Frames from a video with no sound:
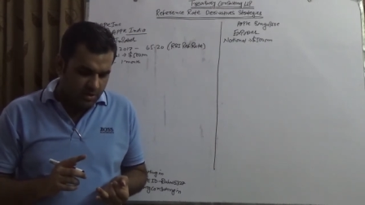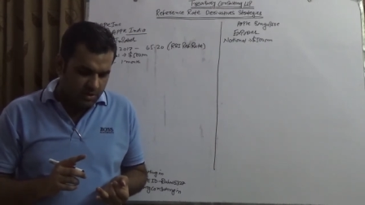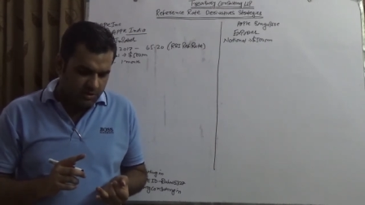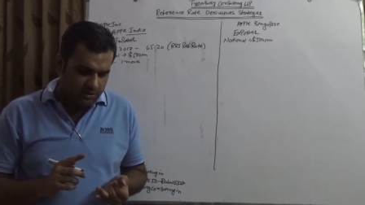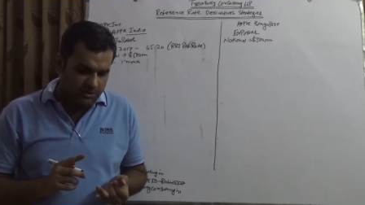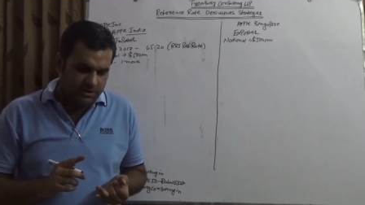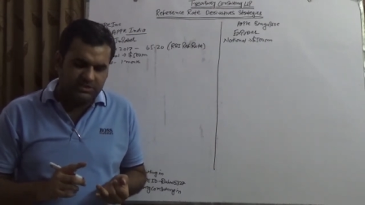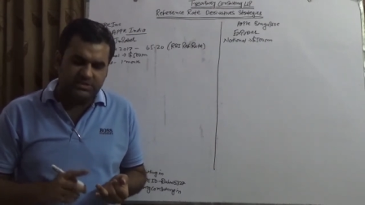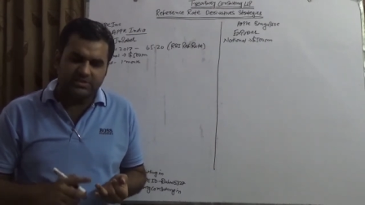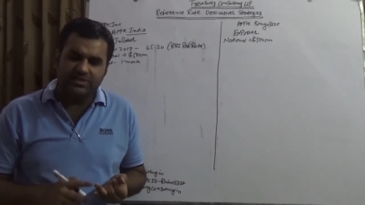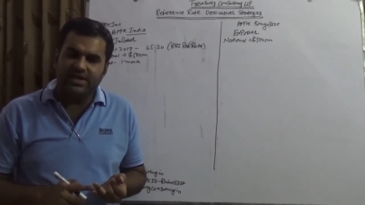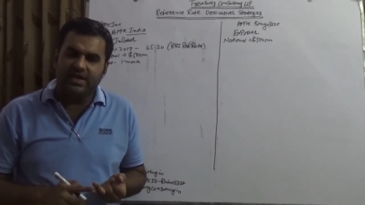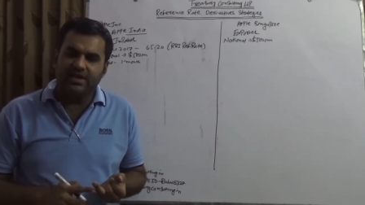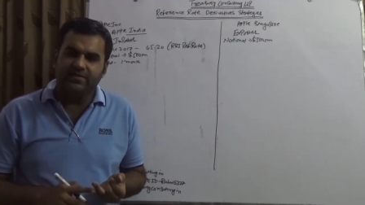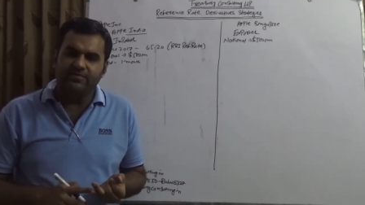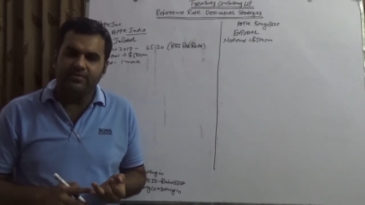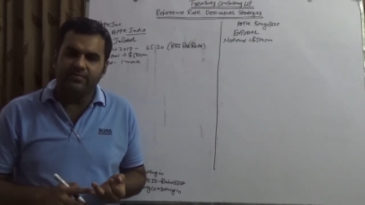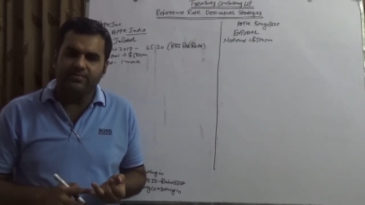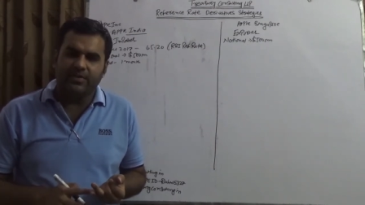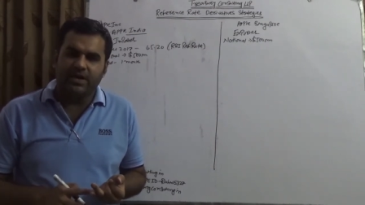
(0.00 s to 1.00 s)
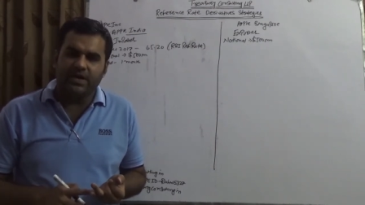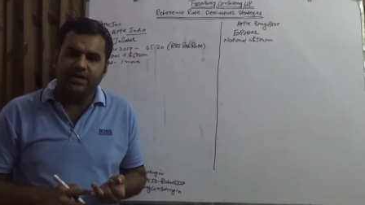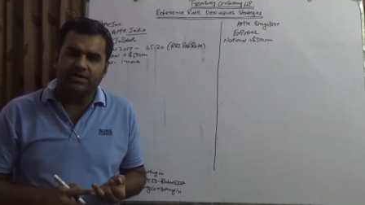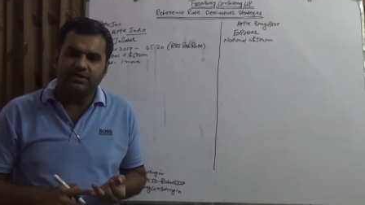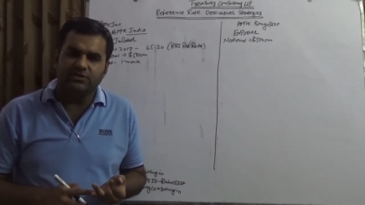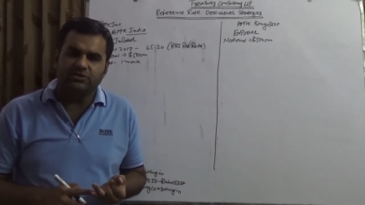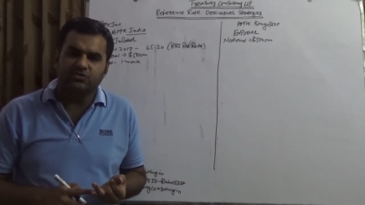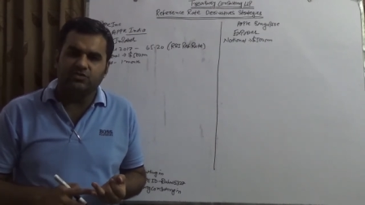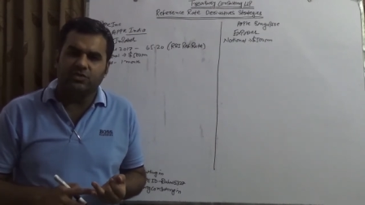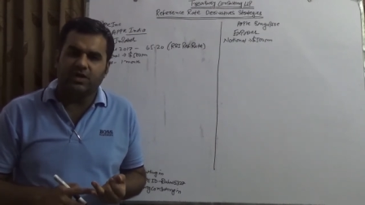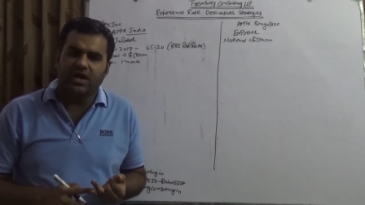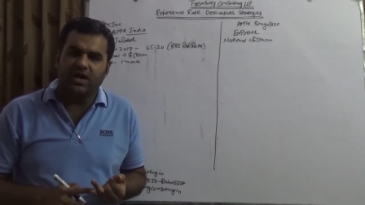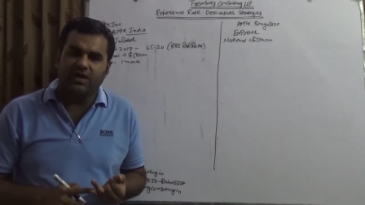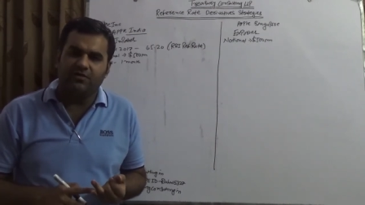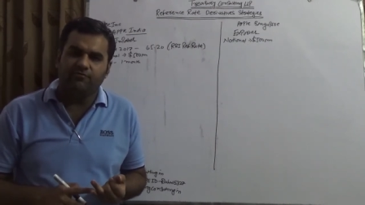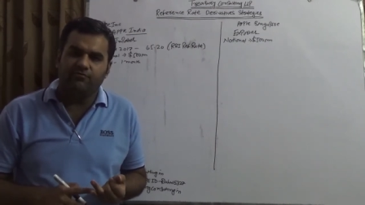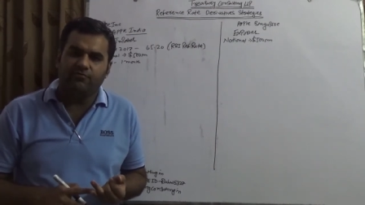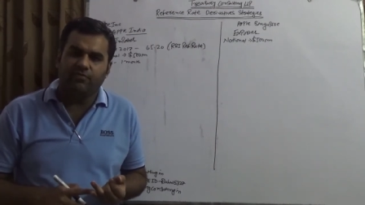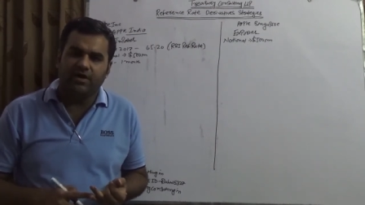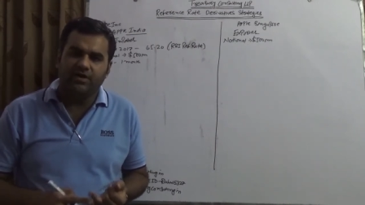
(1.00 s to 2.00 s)
this relevant party should
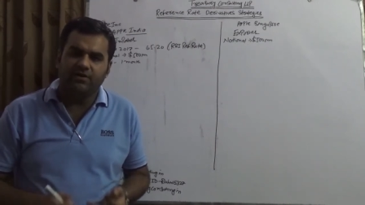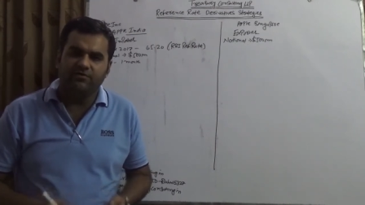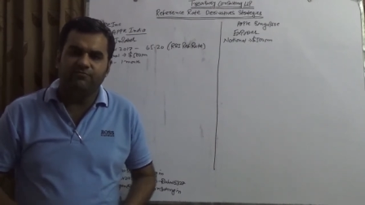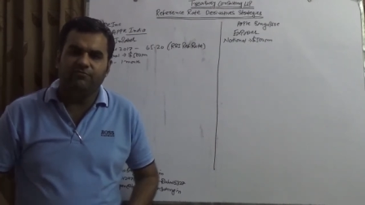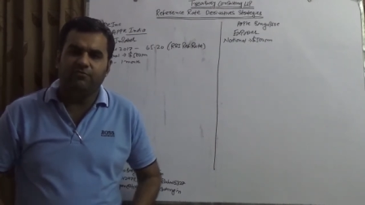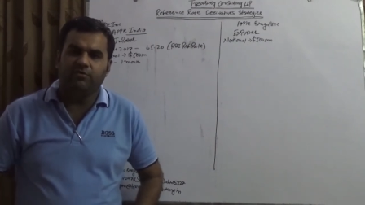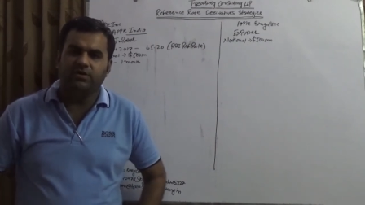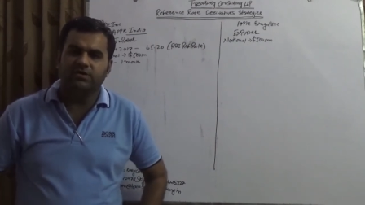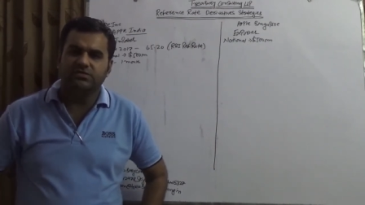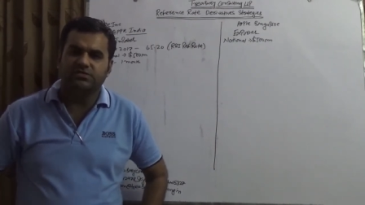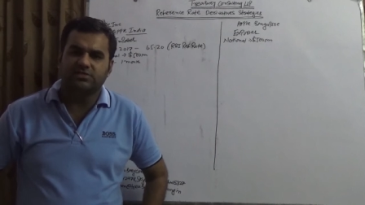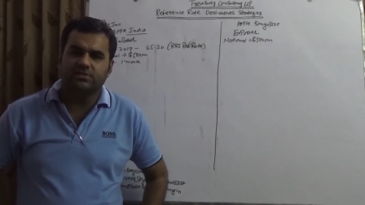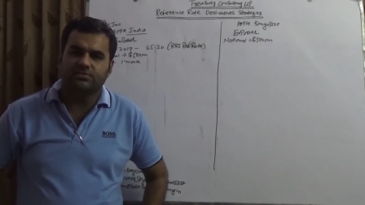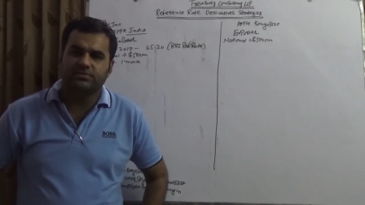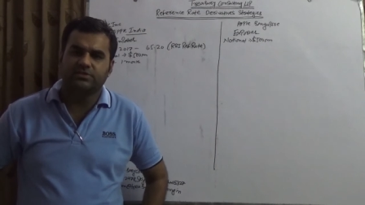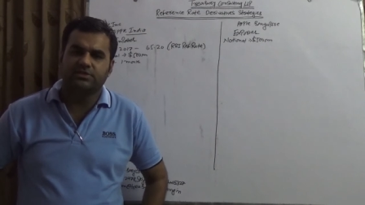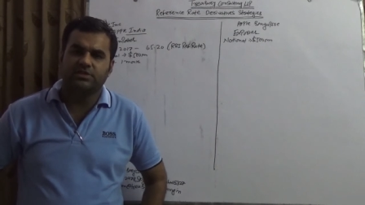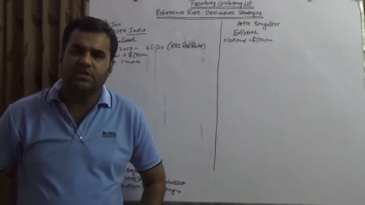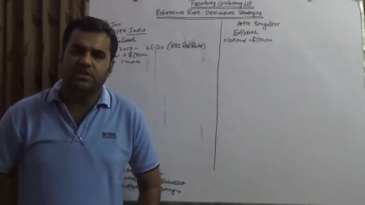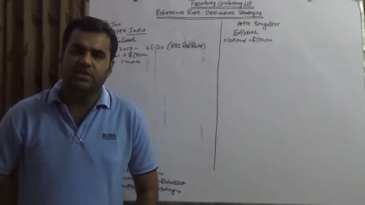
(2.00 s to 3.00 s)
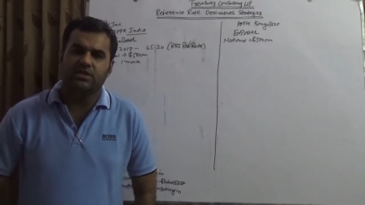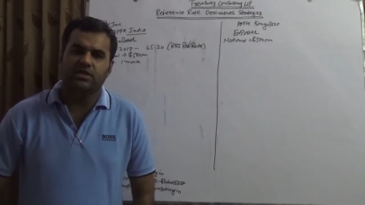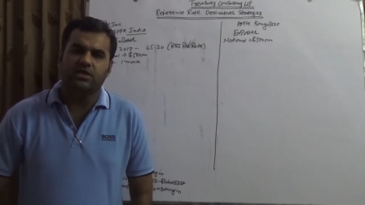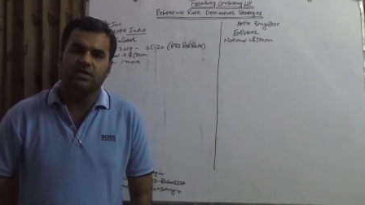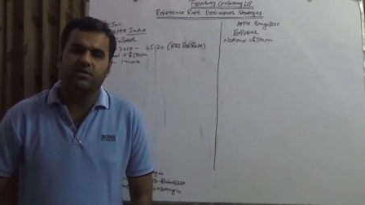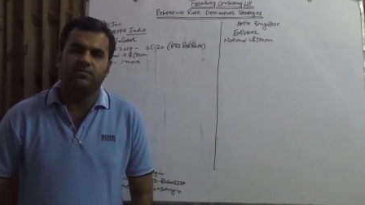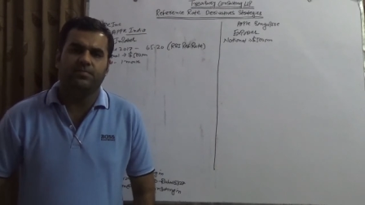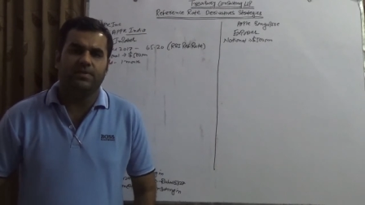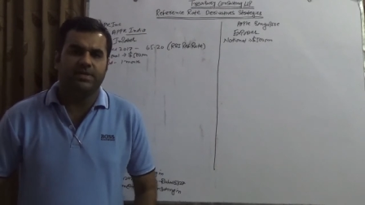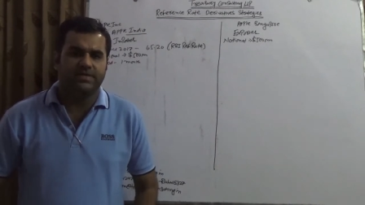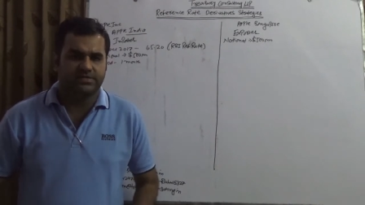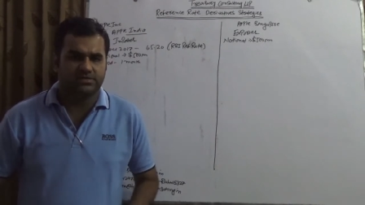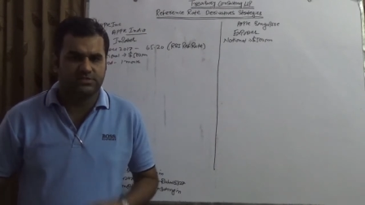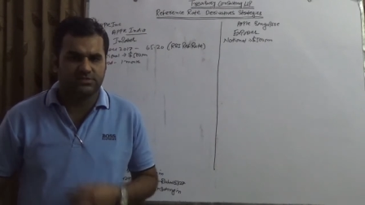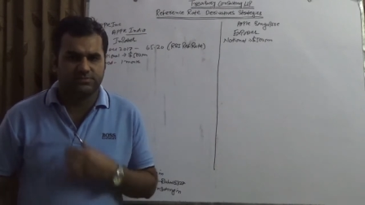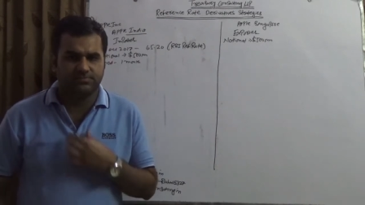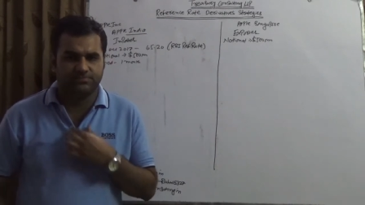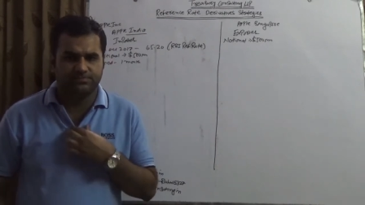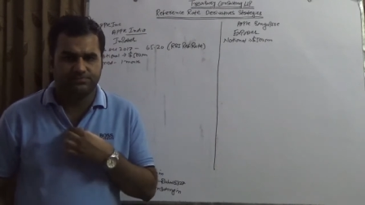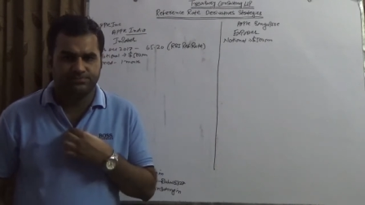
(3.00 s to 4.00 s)
have one foreign subsidiary in
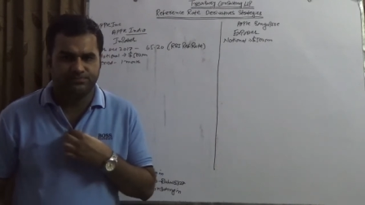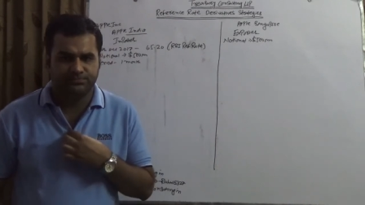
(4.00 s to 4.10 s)
place.